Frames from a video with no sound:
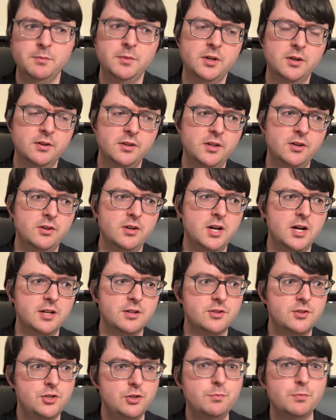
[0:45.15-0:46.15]
They're not
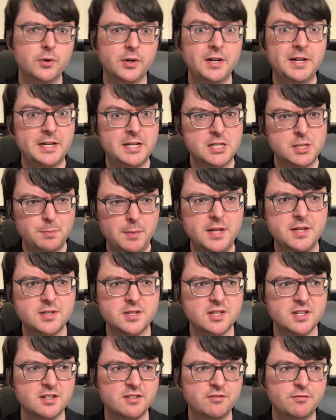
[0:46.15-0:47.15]
super
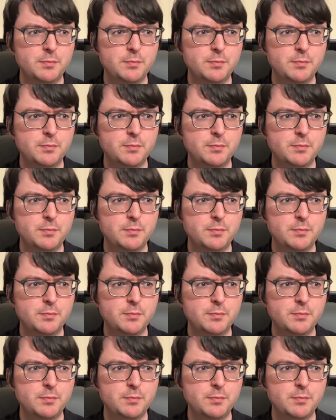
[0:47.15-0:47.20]
expensive,